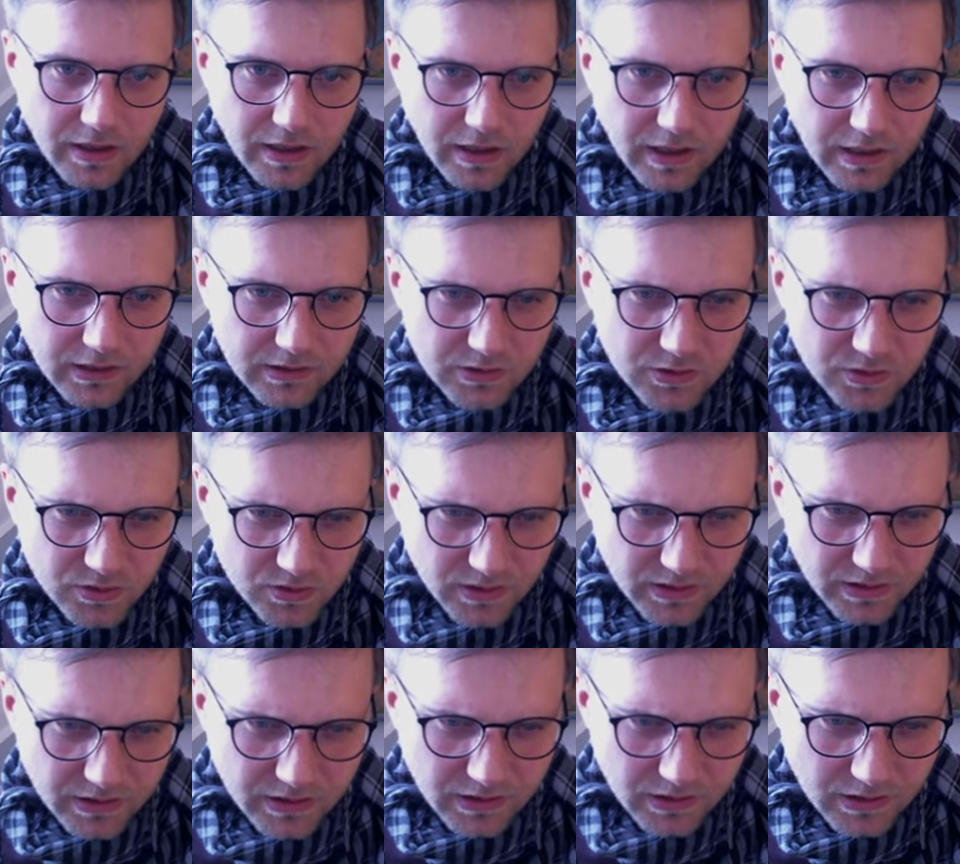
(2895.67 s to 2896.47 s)

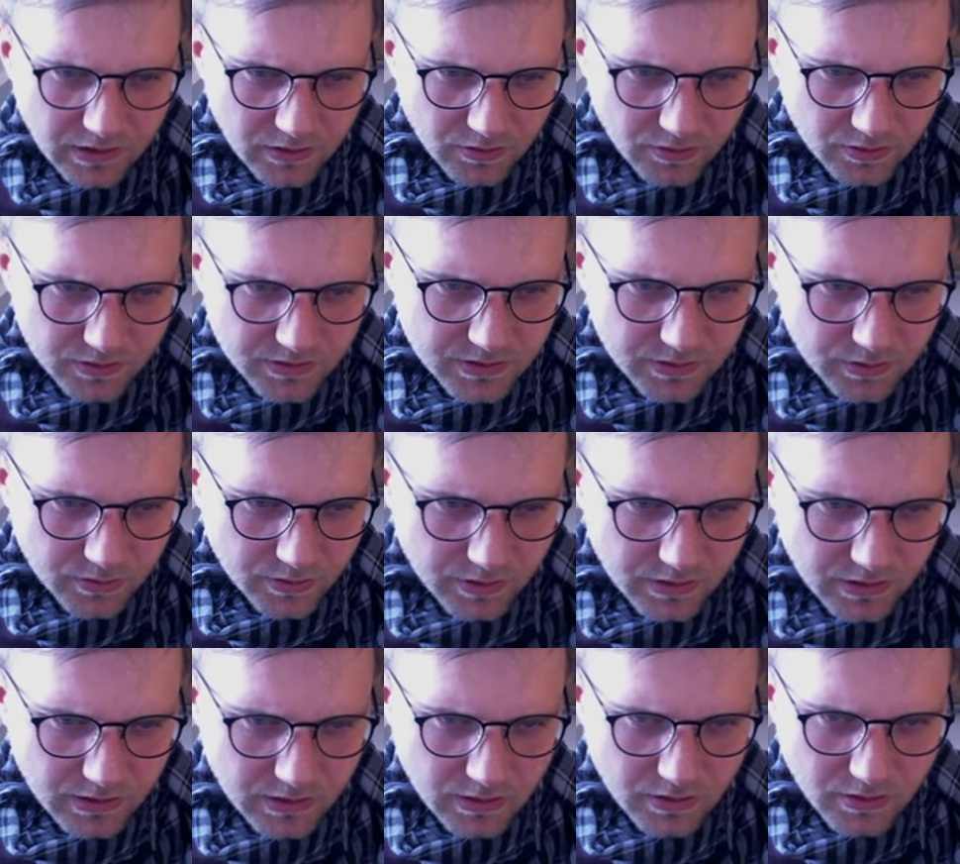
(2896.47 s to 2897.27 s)
actually here. So
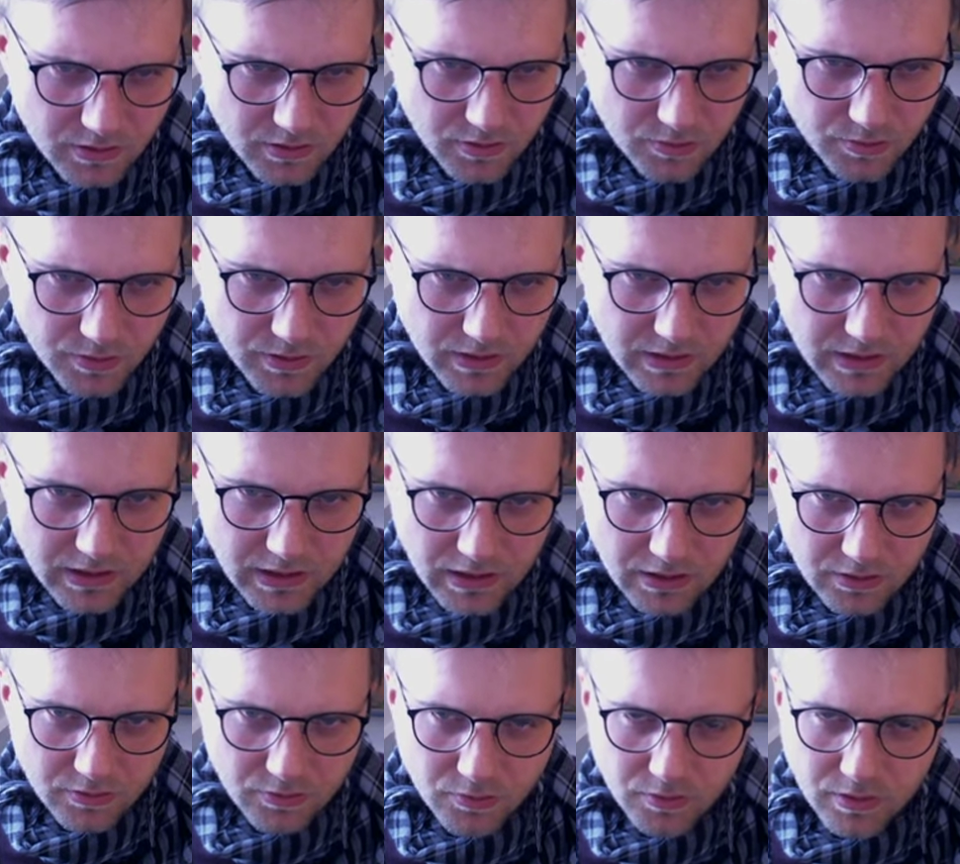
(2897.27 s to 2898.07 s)
here we
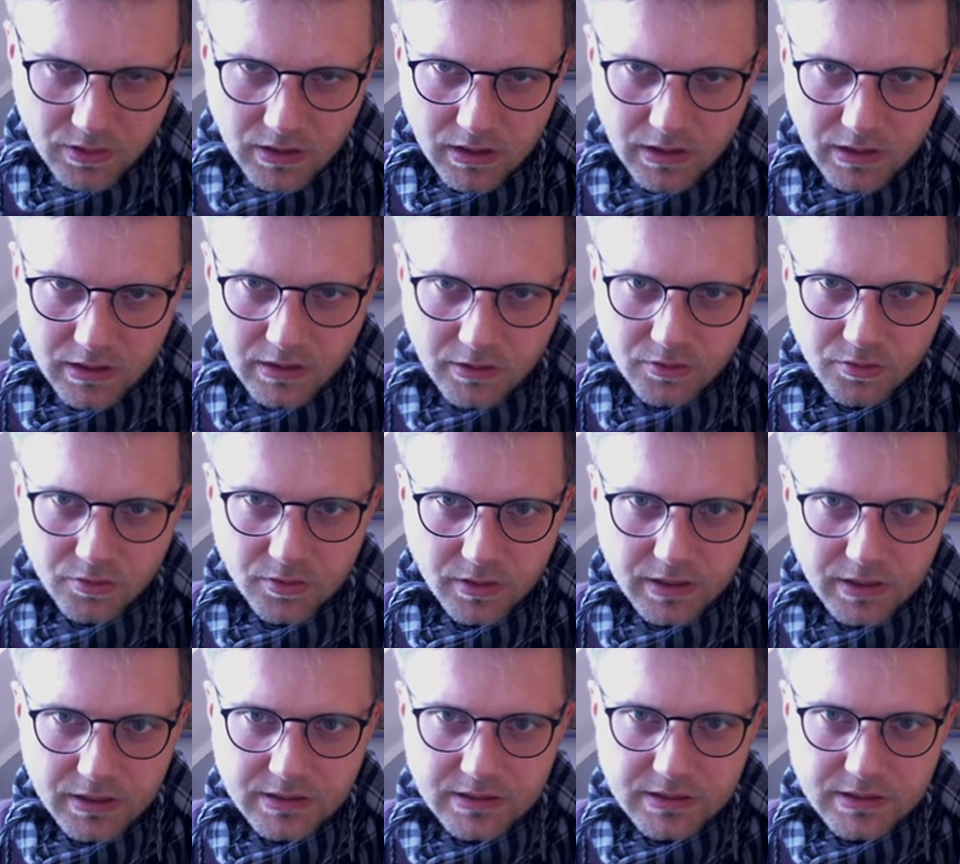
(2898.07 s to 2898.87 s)
get really
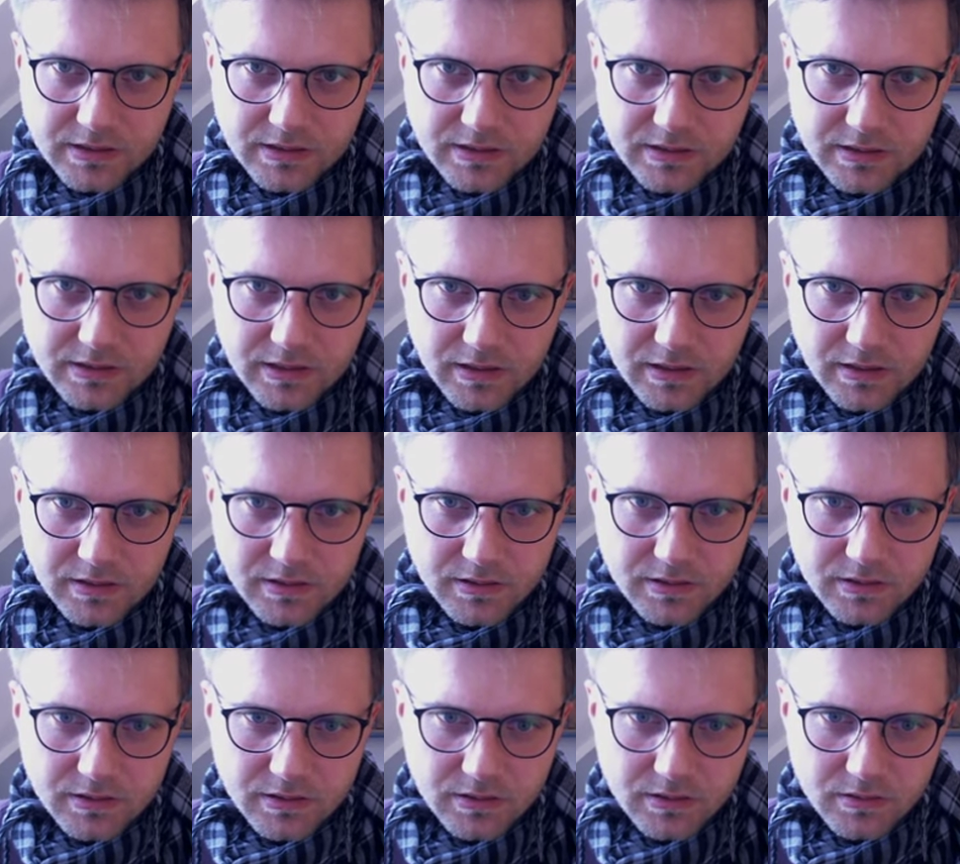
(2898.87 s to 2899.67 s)
crazy
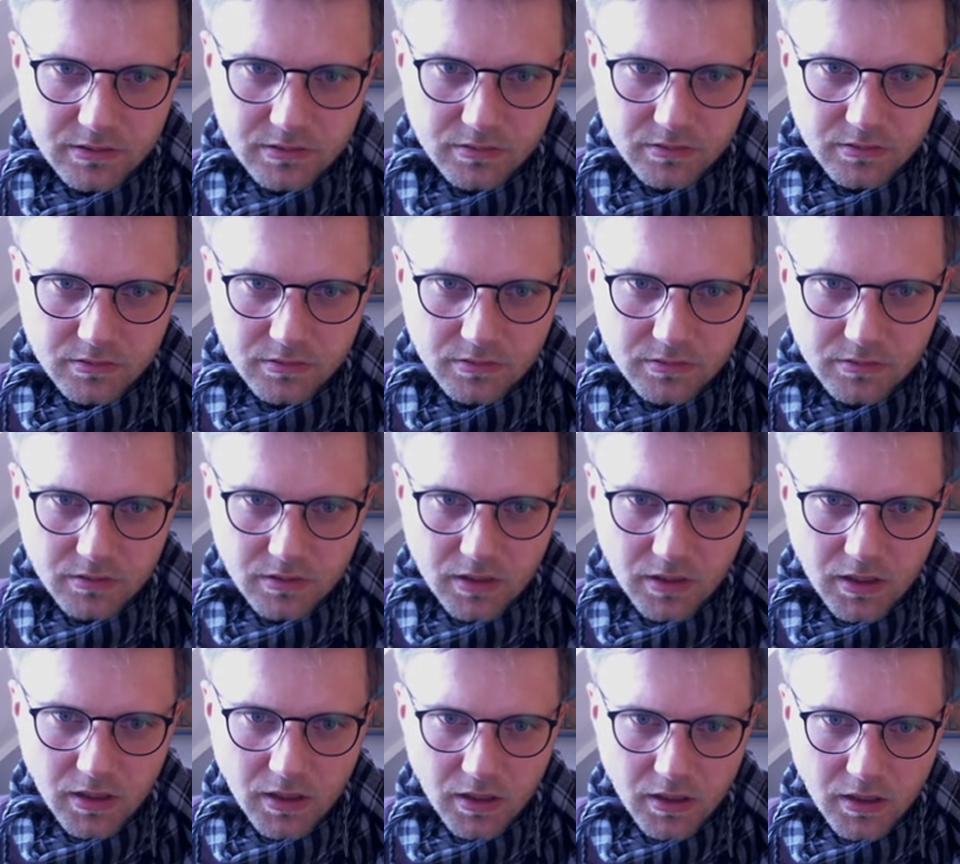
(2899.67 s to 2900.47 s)
cells.
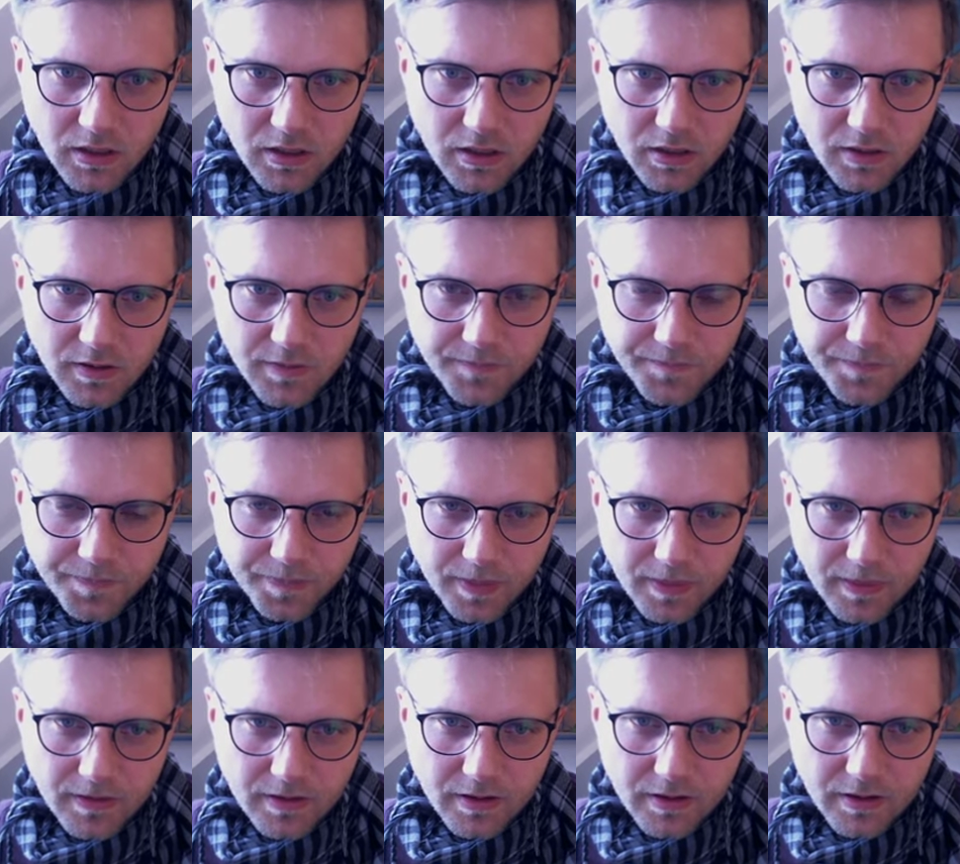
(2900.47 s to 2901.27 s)

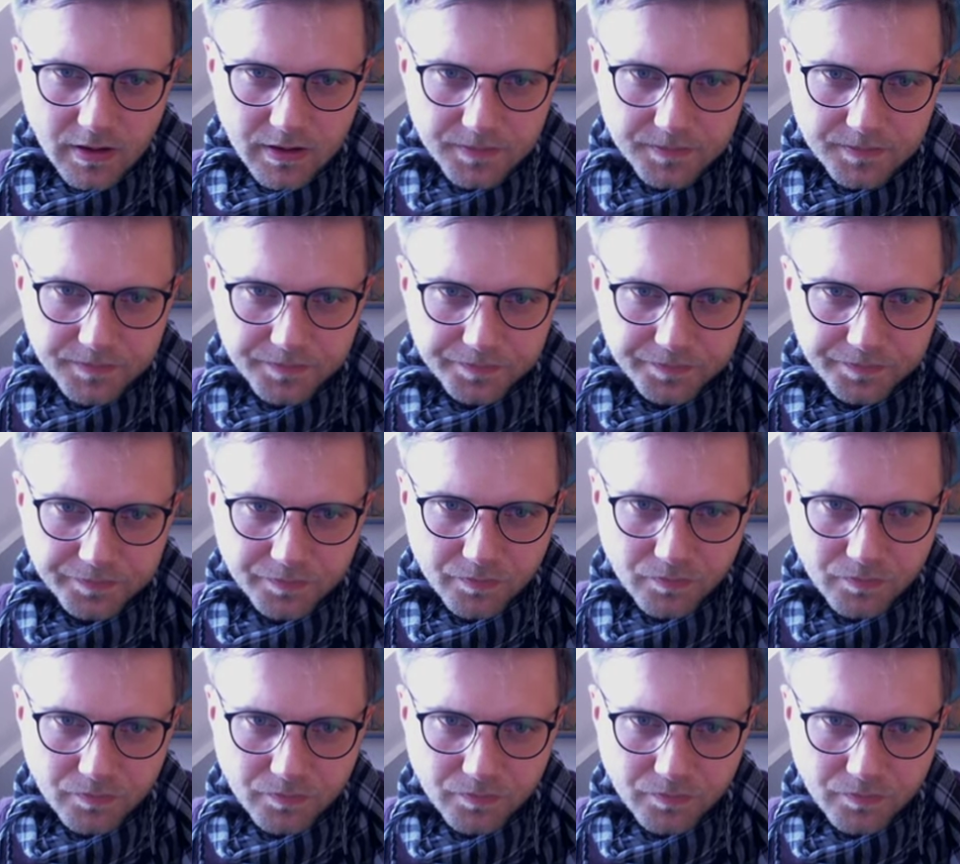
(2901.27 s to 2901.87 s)
Um,